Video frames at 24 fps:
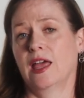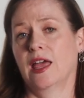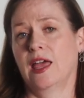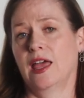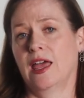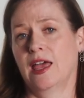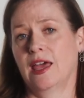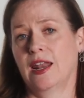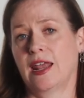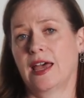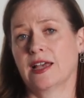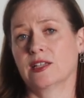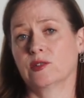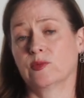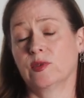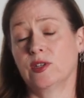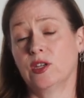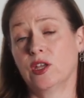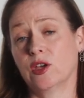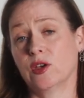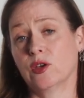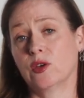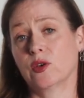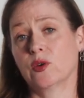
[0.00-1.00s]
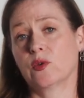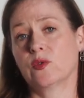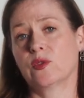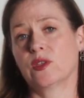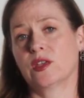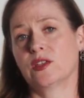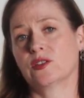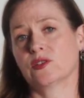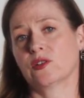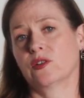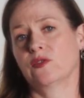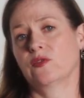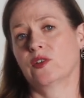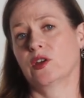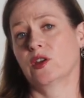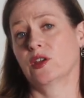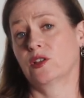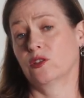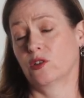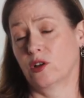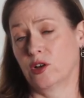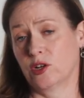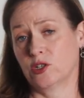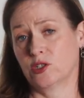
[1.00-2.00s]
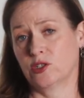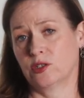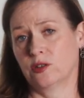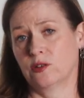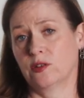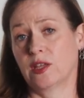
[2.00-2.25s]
And as we know, these are very large.